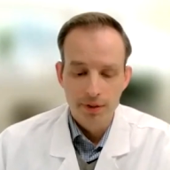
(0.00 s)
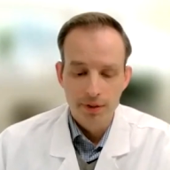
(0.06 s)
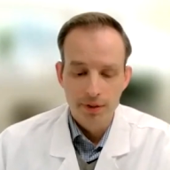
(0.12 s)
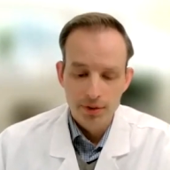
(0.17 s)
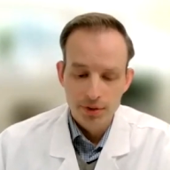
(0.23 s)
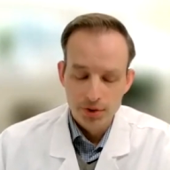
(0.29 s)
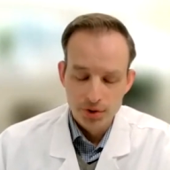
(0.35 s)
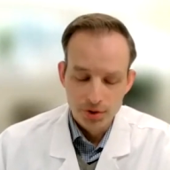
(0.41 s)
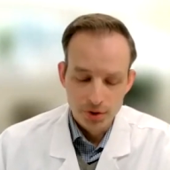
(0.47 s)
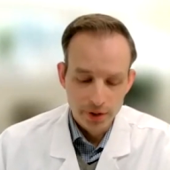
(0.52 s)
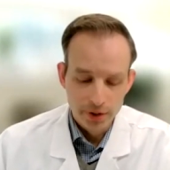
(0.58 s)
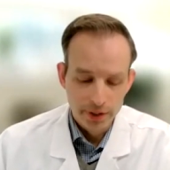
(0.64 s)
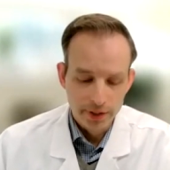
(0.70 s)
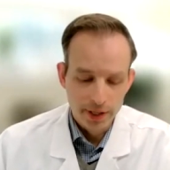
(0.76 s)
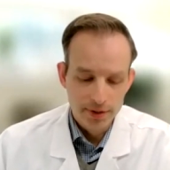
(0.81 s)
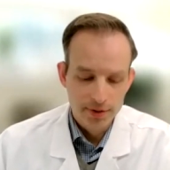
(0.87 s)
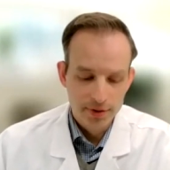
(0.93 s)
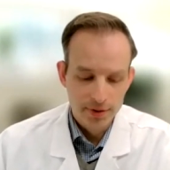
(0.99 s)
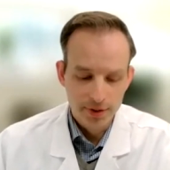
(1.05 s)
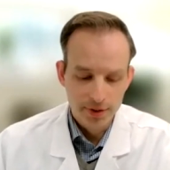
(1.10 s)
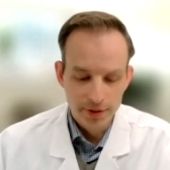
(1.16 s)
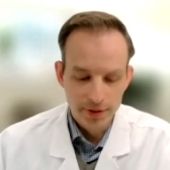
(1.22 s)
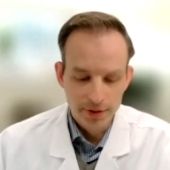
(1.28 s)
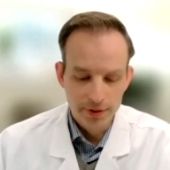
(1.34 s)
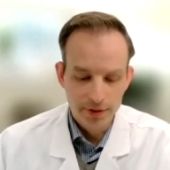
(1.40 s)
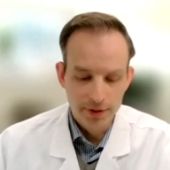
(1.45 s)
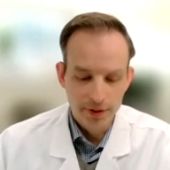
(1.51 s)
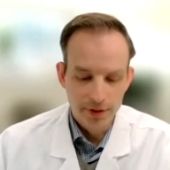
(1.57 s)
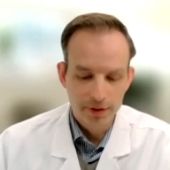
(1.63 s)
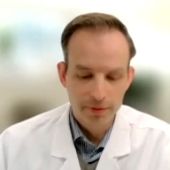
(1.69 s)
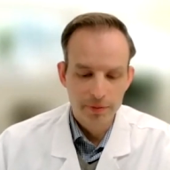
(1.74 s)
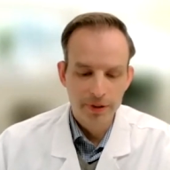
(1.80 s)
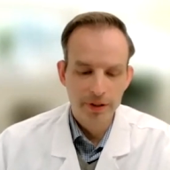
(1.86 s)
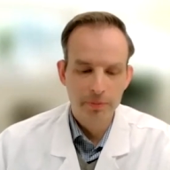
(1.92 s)
Sure, that's, you're
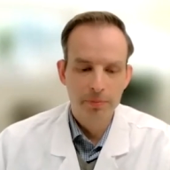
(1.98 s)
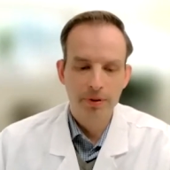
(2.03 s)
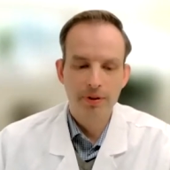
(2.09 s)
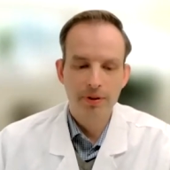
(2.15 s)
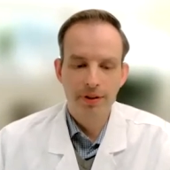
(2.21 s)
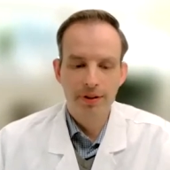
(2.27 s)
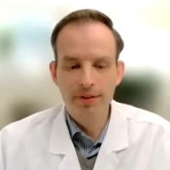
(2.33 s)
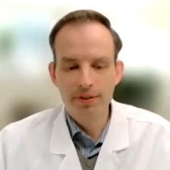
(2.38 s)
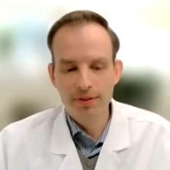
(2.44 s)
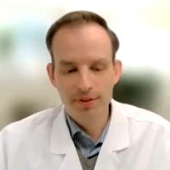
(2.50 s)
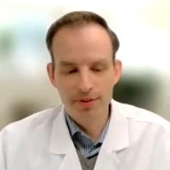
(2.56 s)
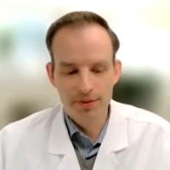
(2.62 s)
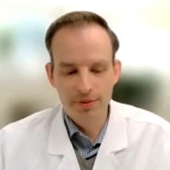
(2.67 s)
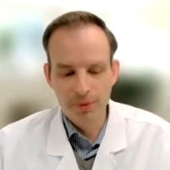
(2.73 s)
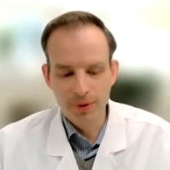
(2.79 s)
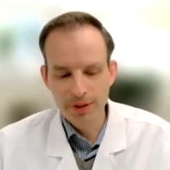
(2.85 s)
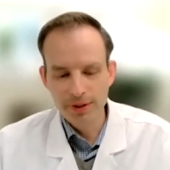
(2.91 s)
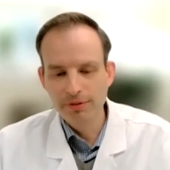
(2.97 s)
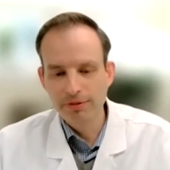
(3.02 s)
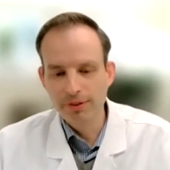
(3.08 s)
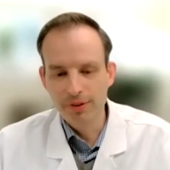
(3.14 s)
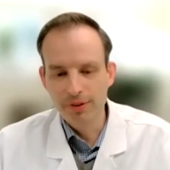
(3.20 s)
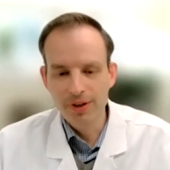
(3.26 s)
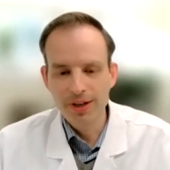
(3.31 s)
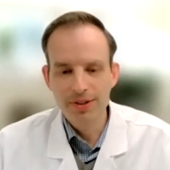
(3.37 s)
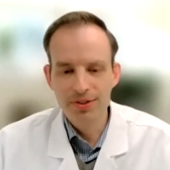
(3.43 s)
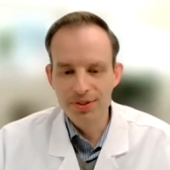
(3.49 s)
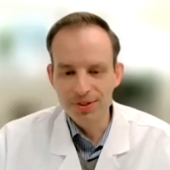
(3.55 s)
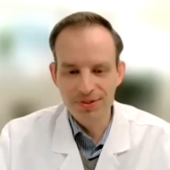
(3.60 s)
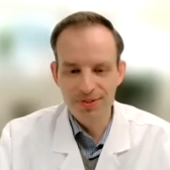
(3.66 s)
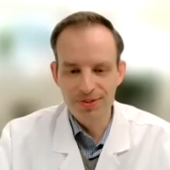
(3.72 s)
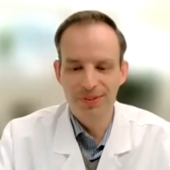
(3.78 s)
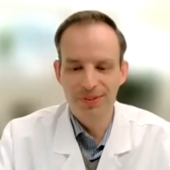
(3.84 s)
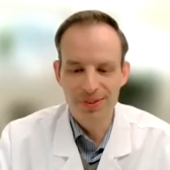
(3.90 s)
really pulling these wonderful questions
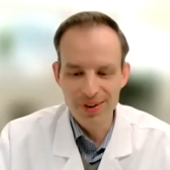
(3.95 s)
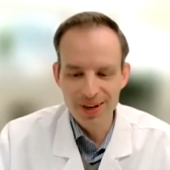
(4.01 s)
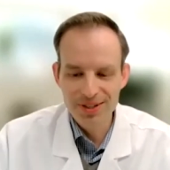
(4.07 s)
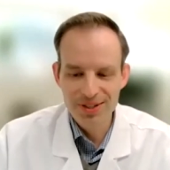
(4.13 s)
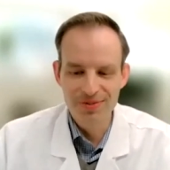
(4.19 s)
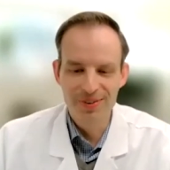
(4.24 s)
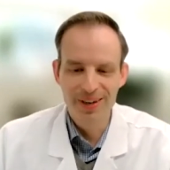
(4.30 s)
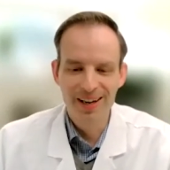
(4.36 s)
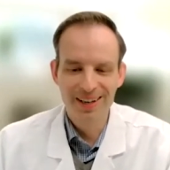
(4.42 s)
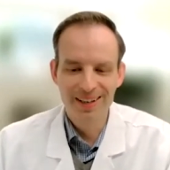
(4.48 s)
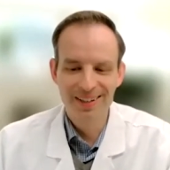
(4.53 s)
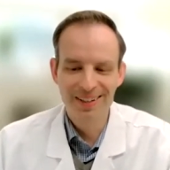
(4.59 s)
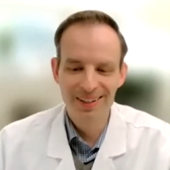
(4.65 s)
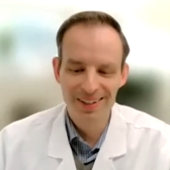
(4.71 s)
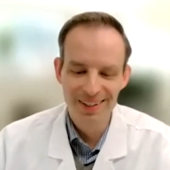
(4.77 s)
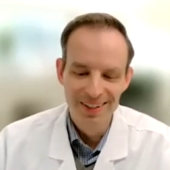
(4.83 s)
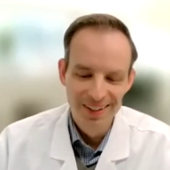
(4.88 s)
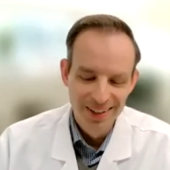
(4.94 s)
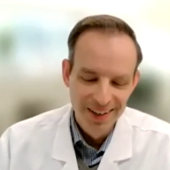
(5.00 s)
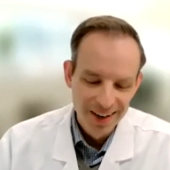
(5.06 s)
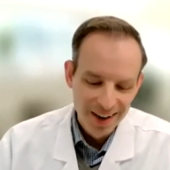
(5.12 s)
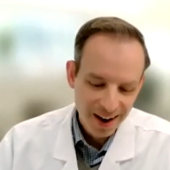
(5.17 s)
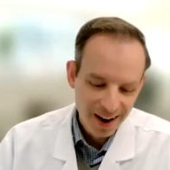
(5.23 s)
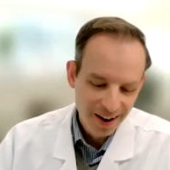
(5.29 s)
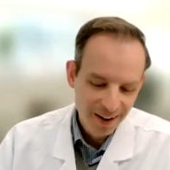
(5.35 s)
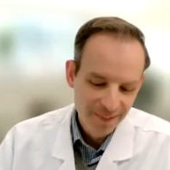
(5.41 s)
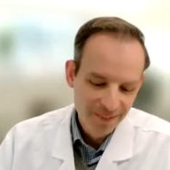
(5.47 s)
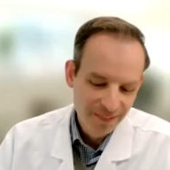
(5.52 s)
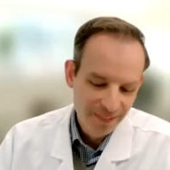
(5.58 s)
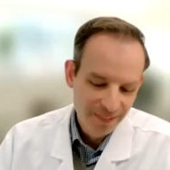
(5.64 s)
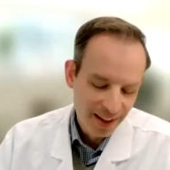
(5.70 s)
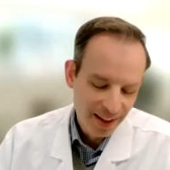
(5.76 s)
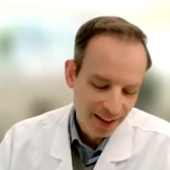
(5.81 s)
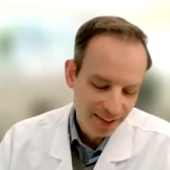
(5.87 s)
from the question bank here.
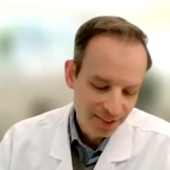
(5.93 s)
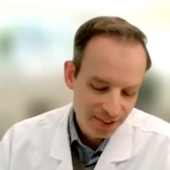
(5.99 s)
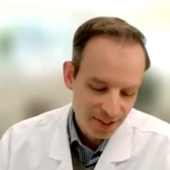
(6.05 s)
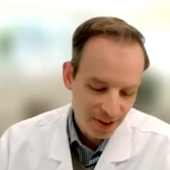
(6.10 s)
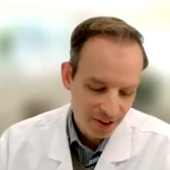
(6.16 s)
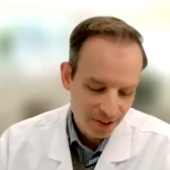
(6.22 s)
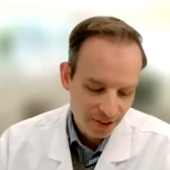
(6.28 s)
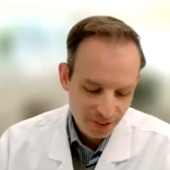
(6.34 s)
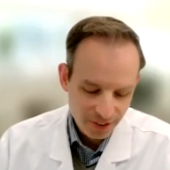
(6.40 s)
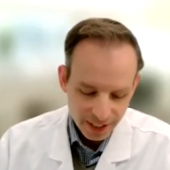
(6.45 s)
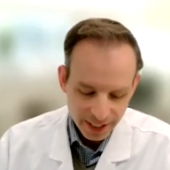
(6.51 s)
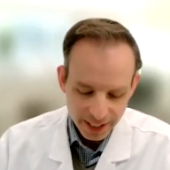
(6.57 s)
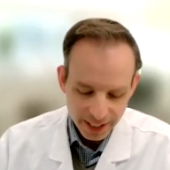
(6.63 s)
And so,